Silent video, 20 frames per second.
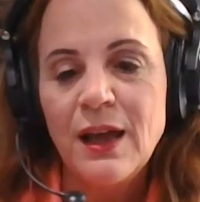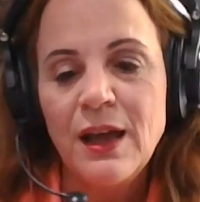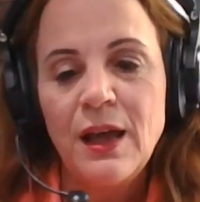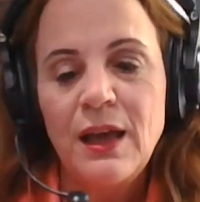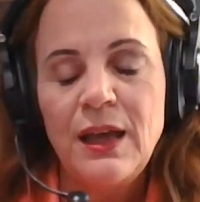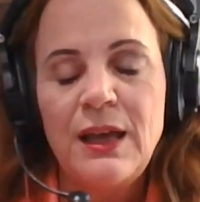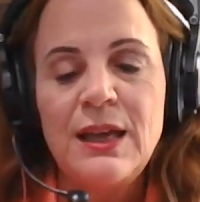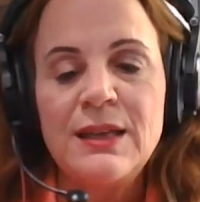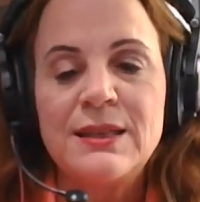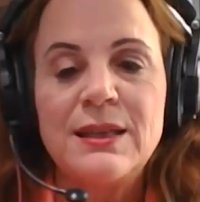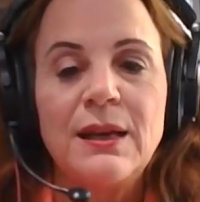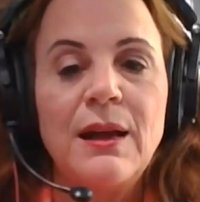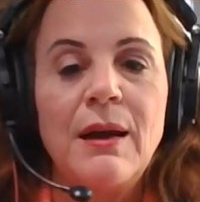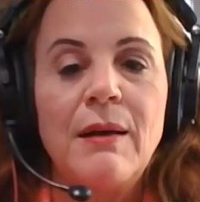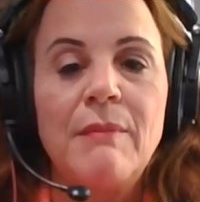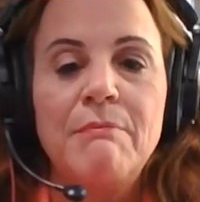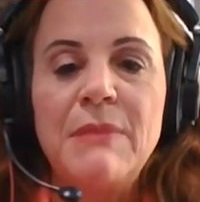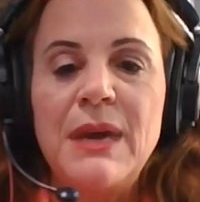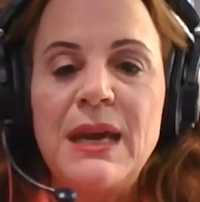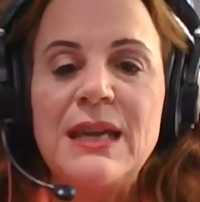it's an
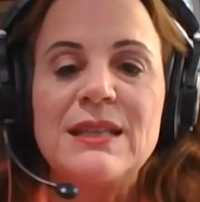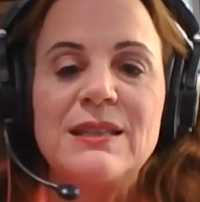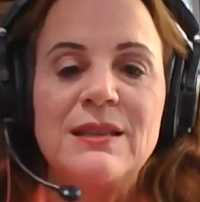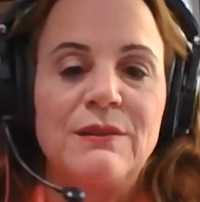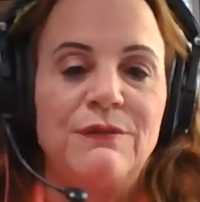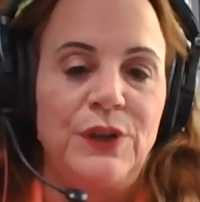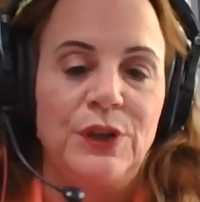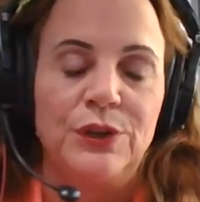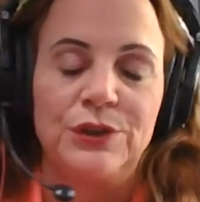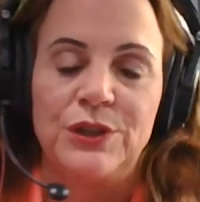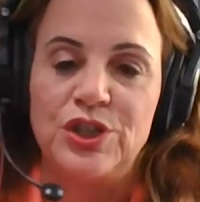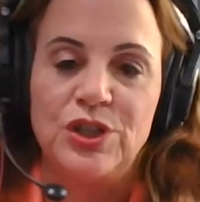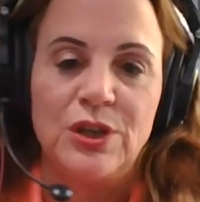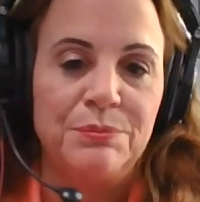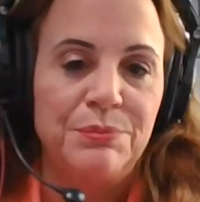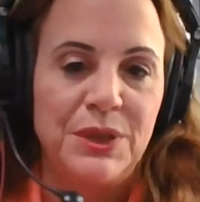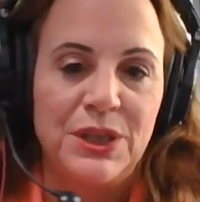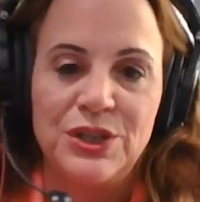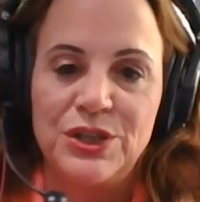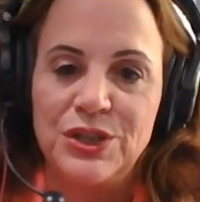amazing field to
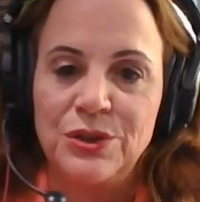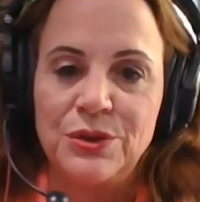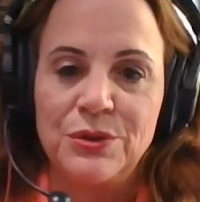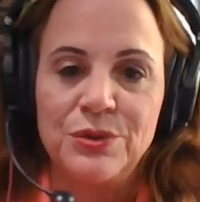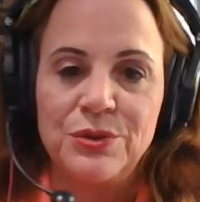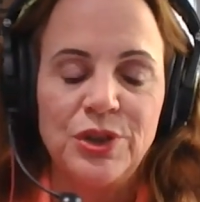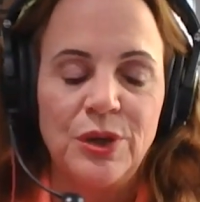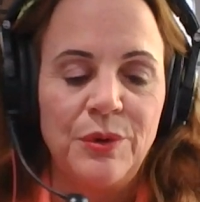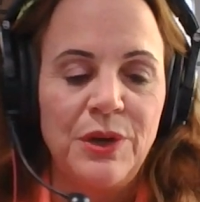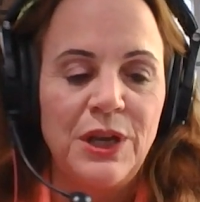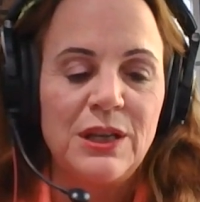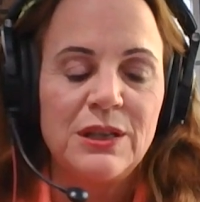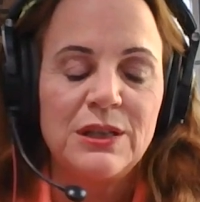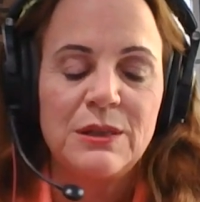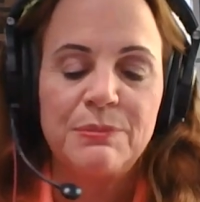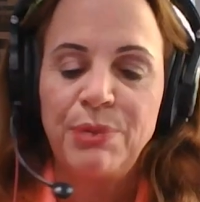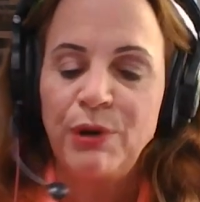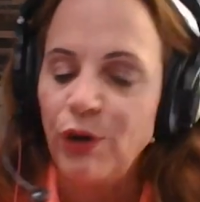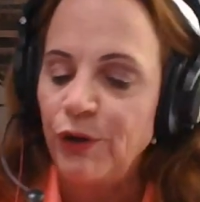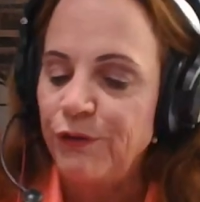jump into. So it is
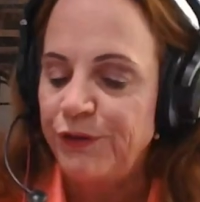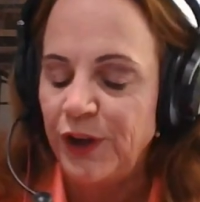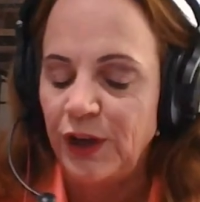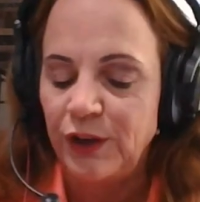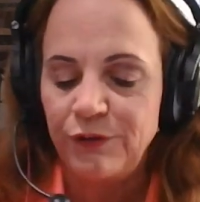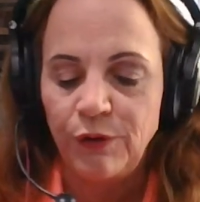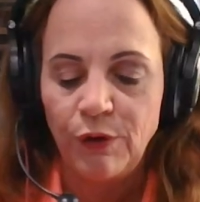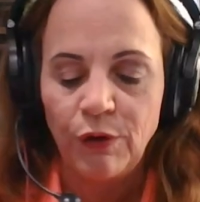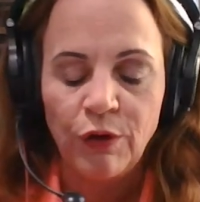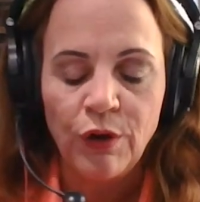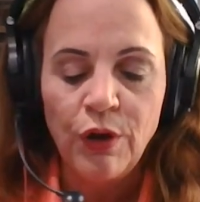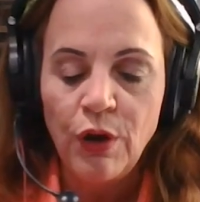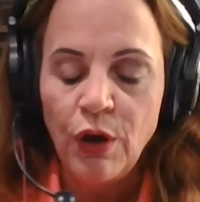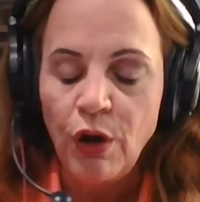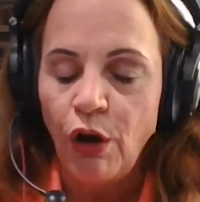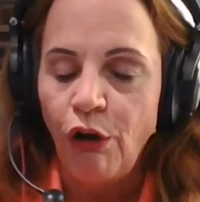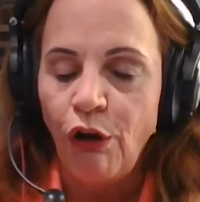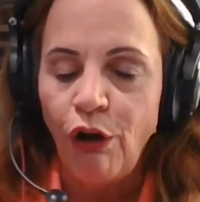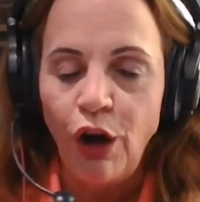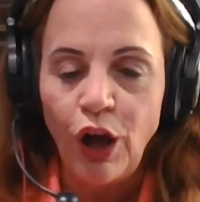perfect for
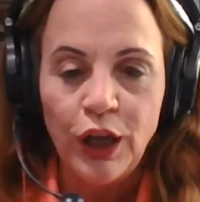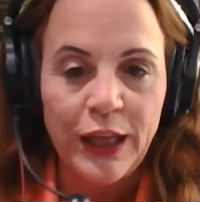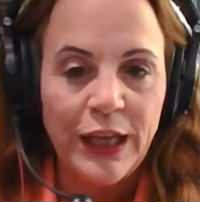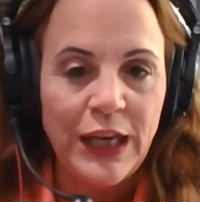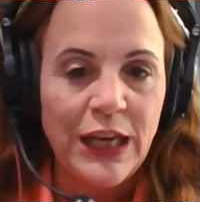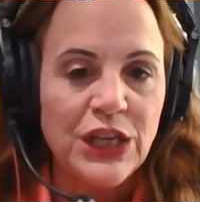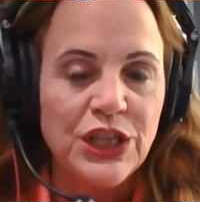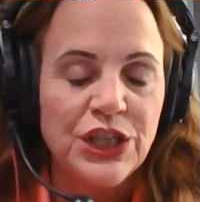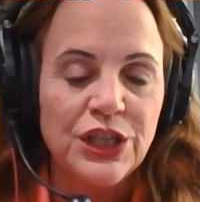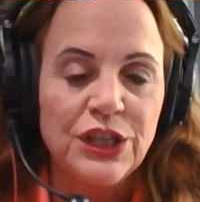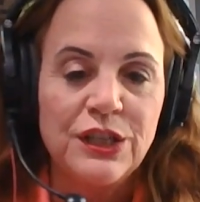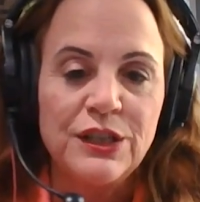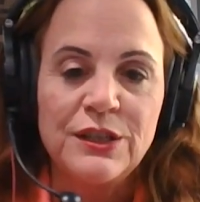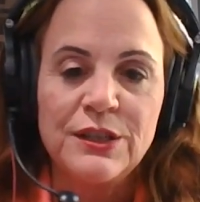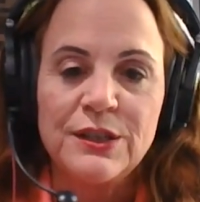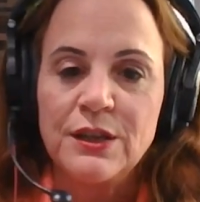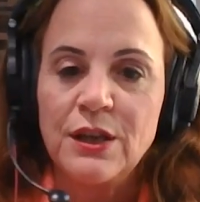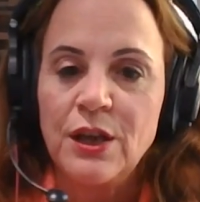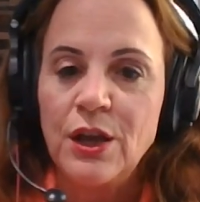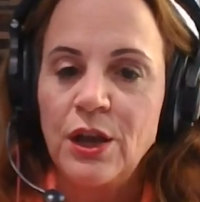all
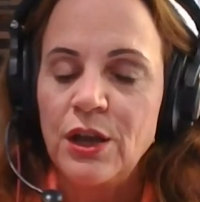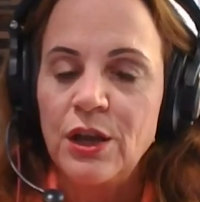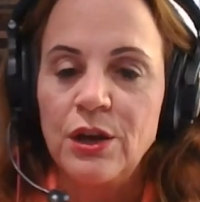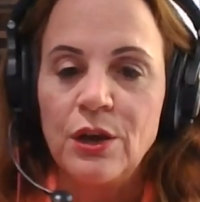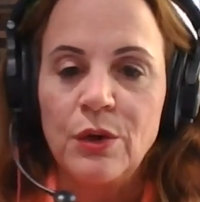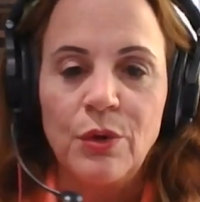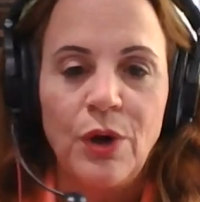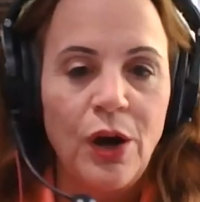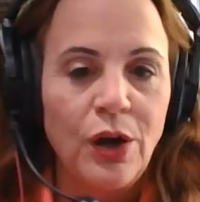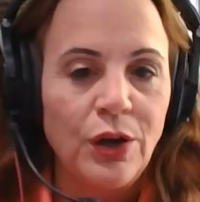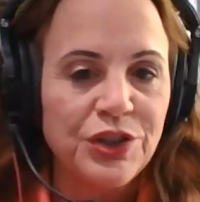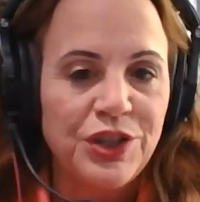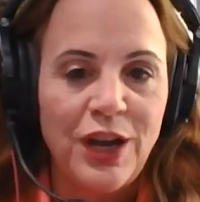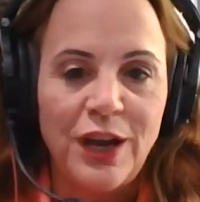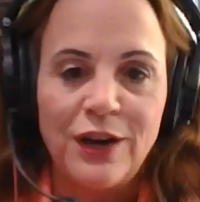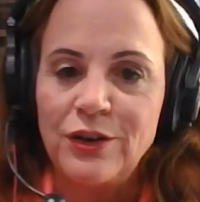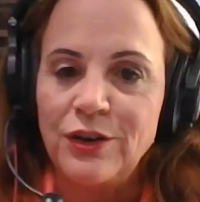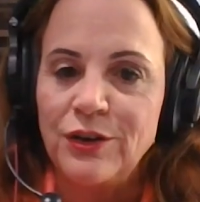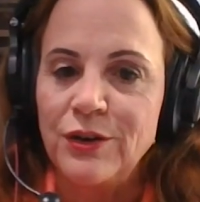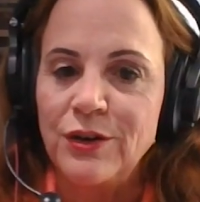ages, you know, all
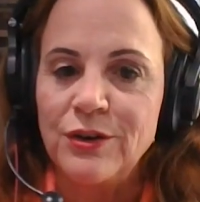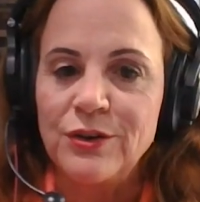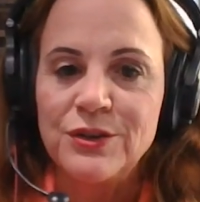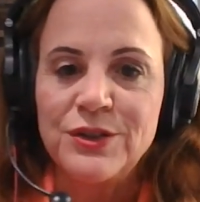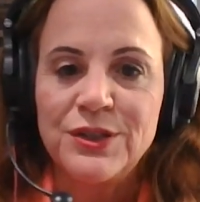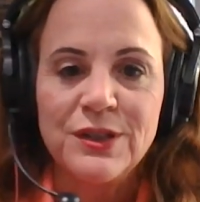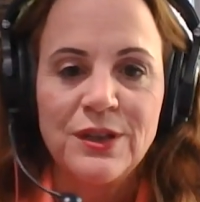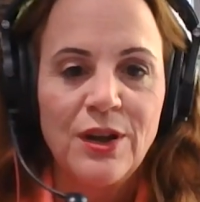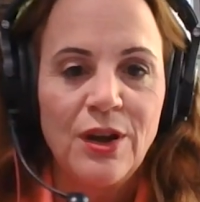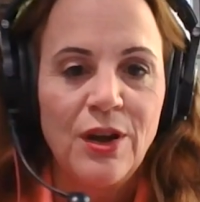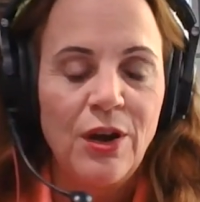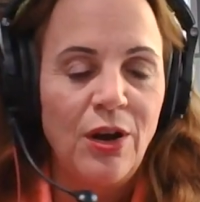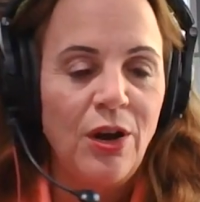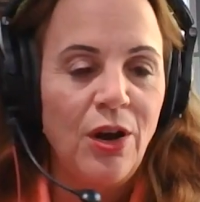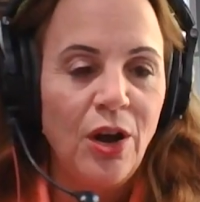genders, all